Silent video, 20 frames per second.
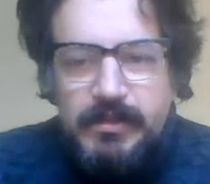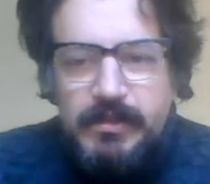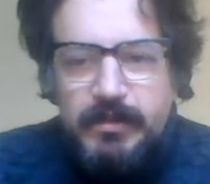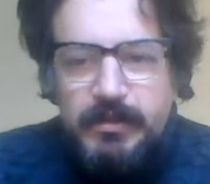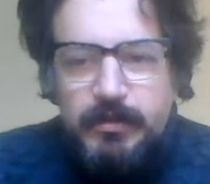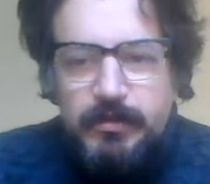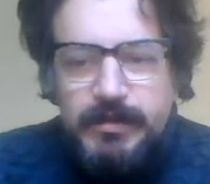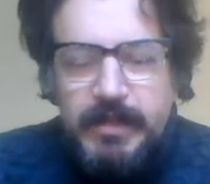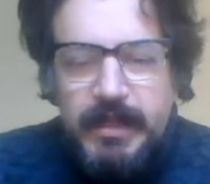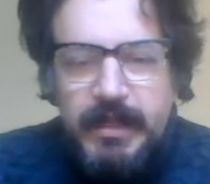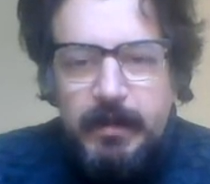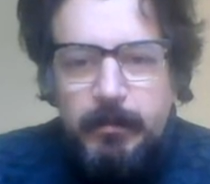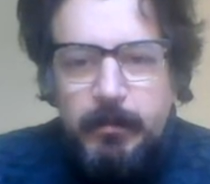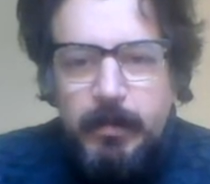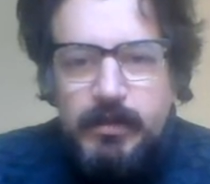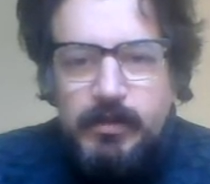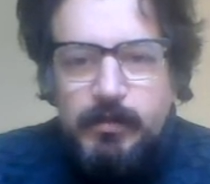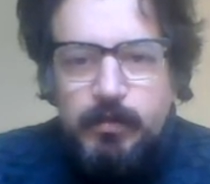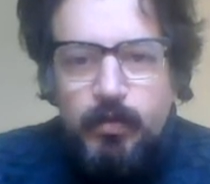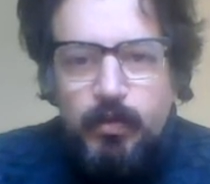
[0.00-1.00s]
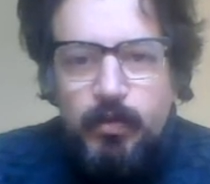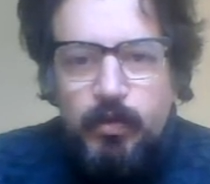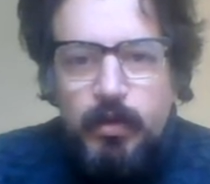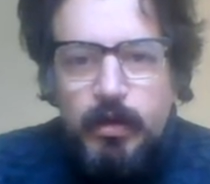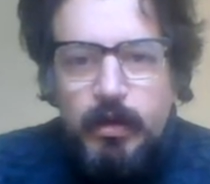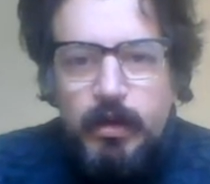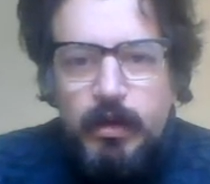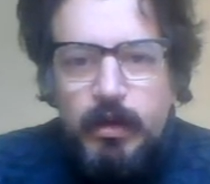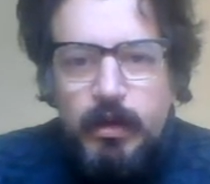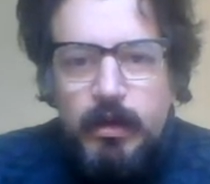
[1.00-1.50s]
who'll take a much more
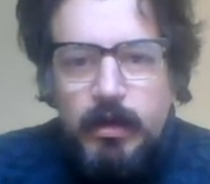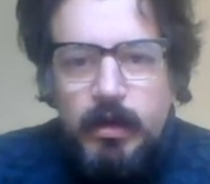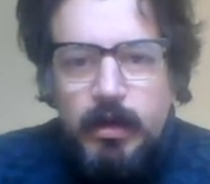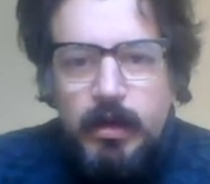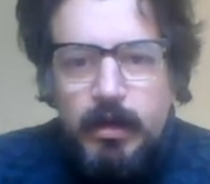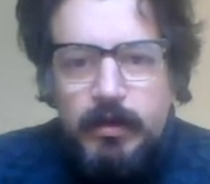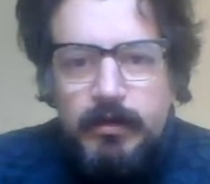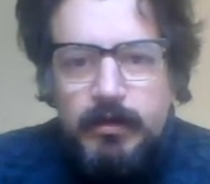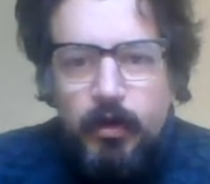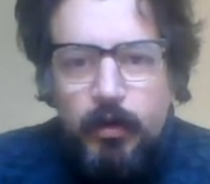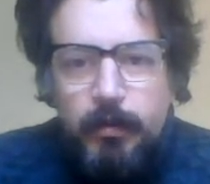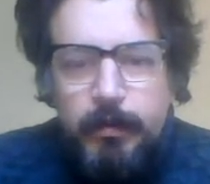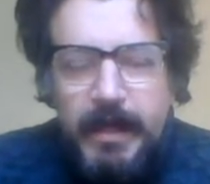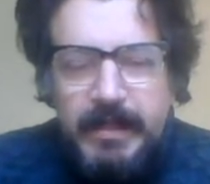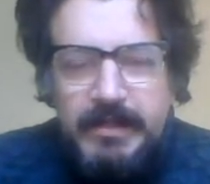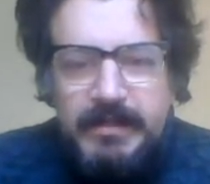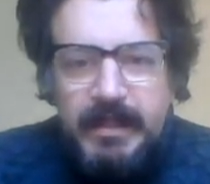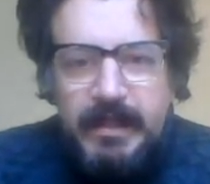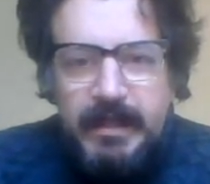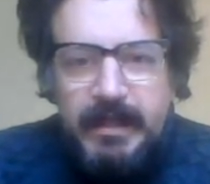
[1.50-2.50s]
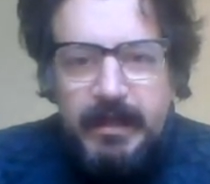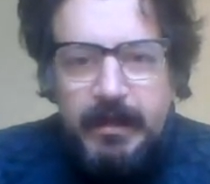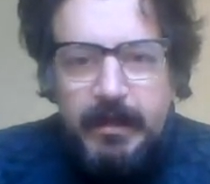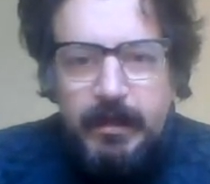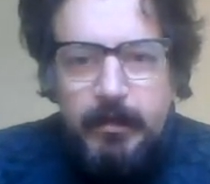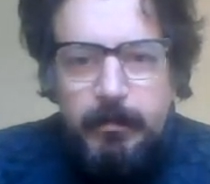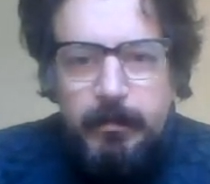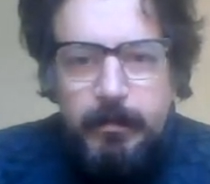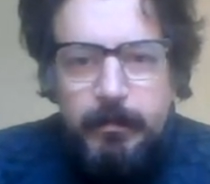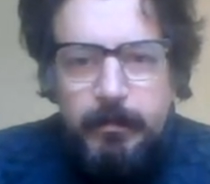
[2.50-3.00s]
dogmatic
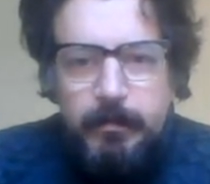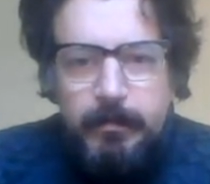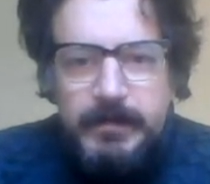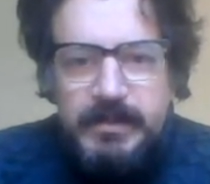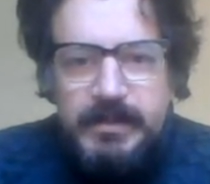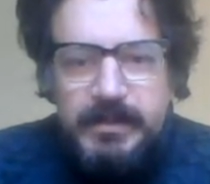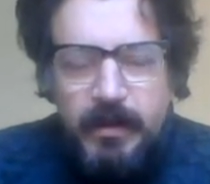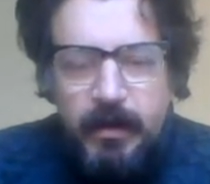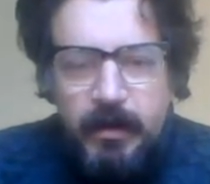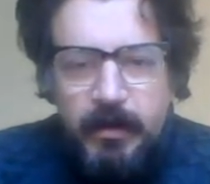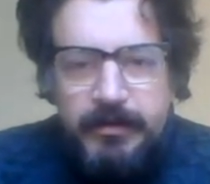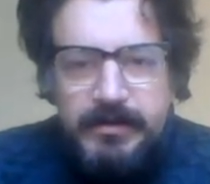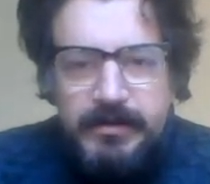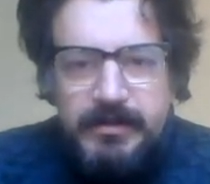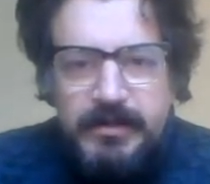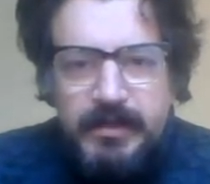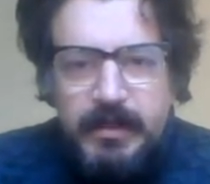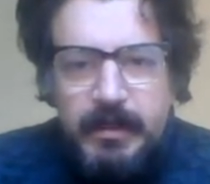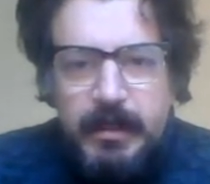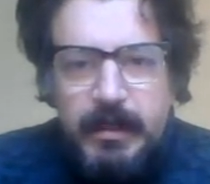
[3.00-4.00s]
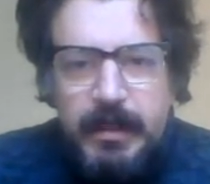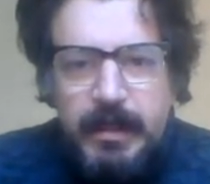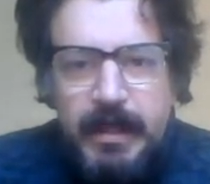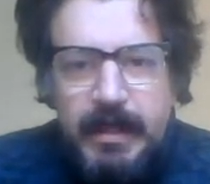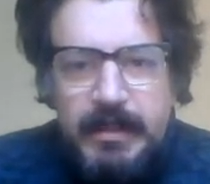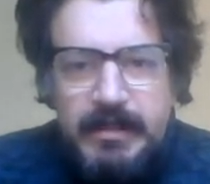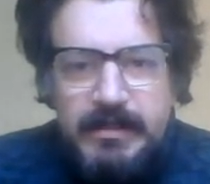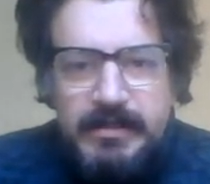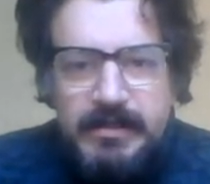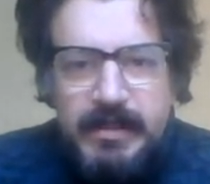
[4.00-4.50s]
stance
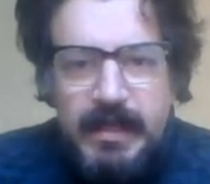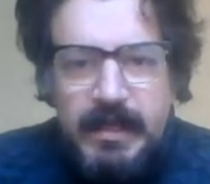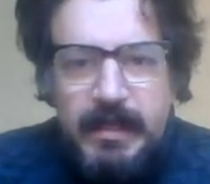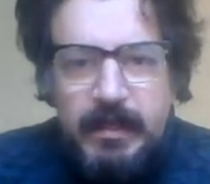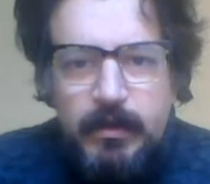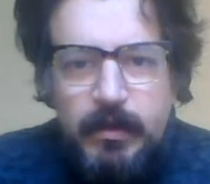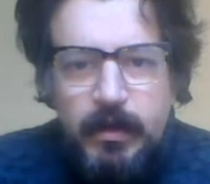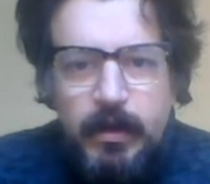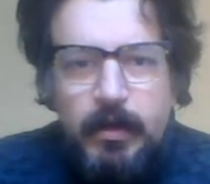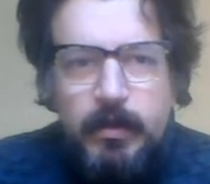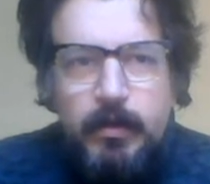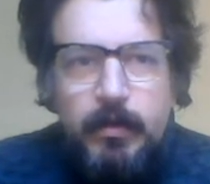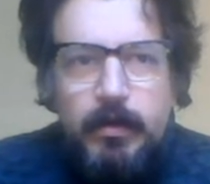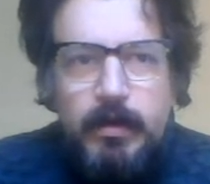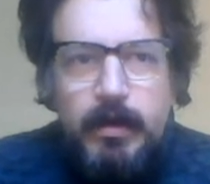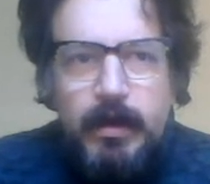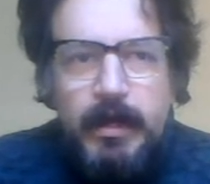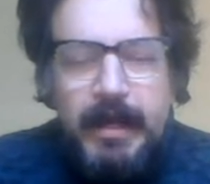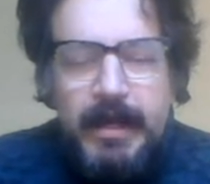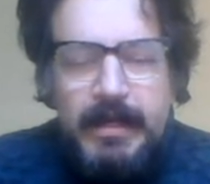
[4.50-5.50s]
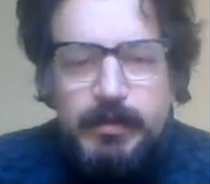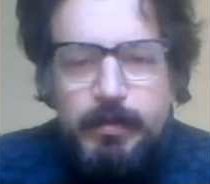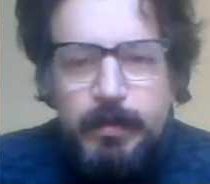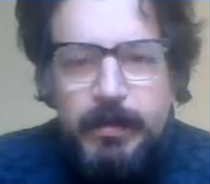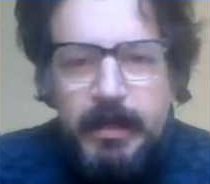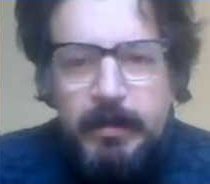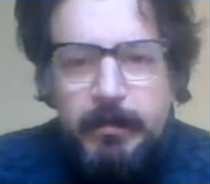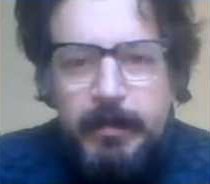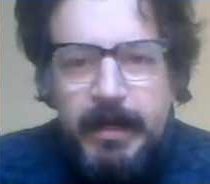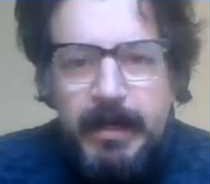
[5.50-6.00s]
and say that no, an
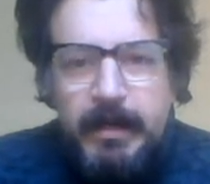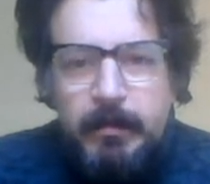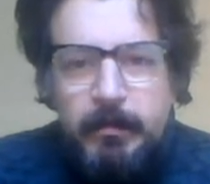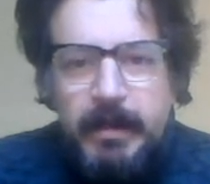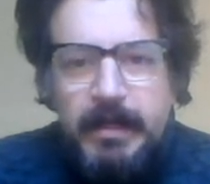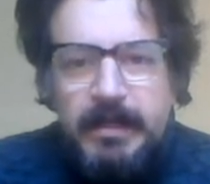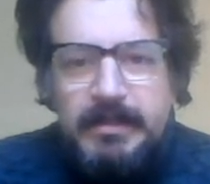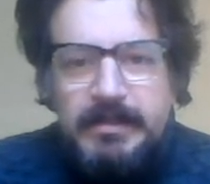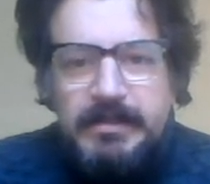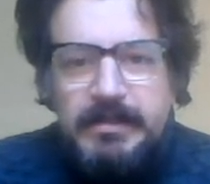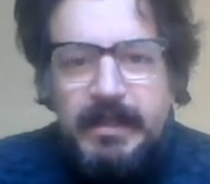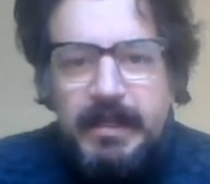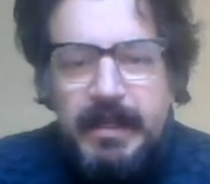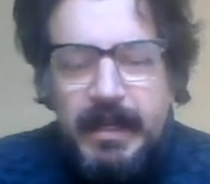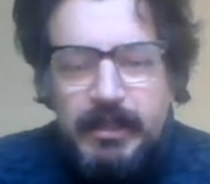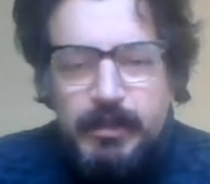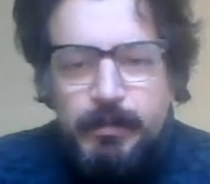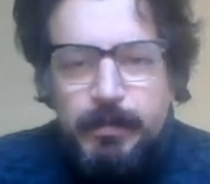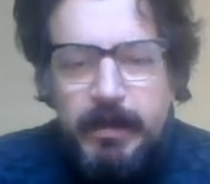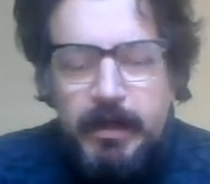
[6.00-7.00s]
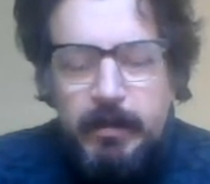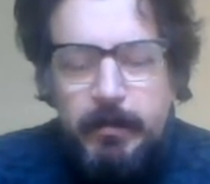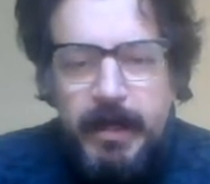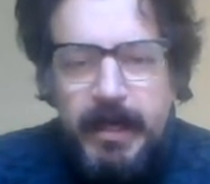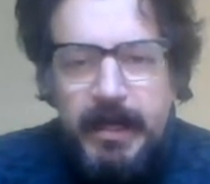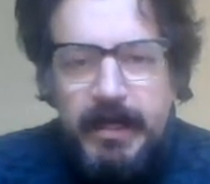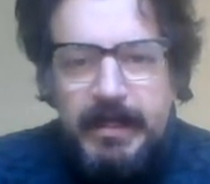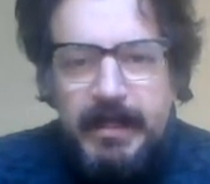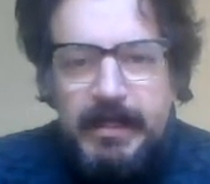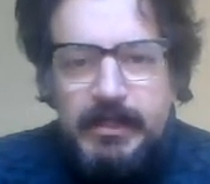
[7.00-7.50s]
HPMA means an
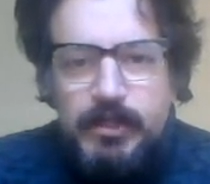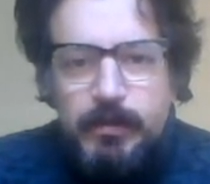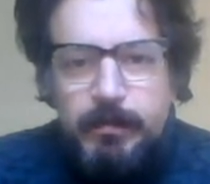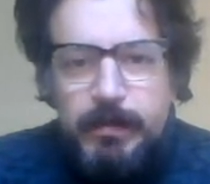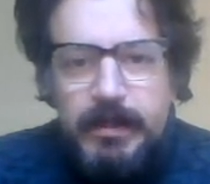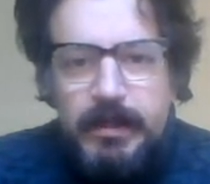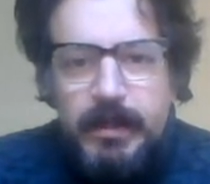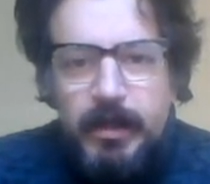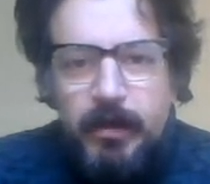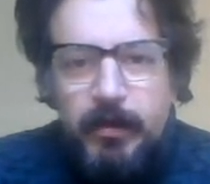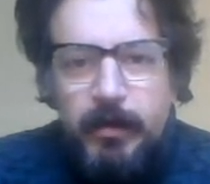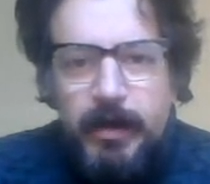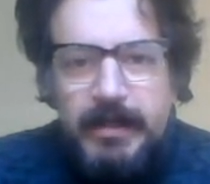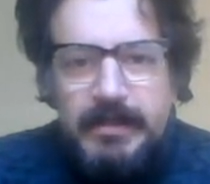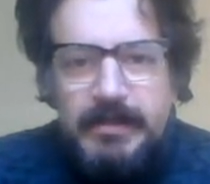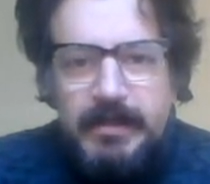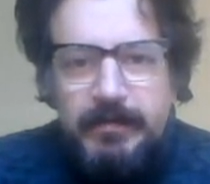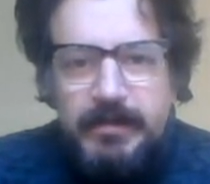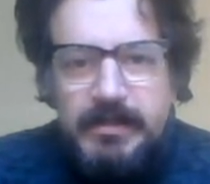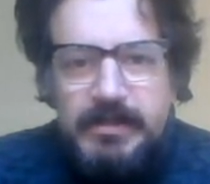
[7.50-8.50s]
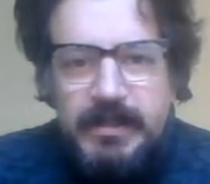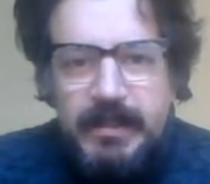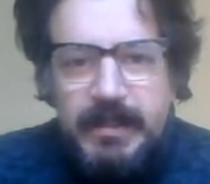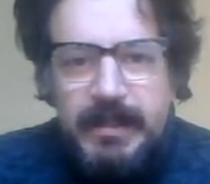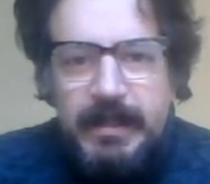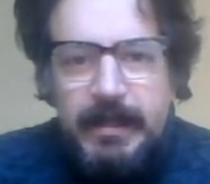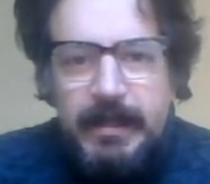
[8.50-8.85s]
HPMA and there should be no activity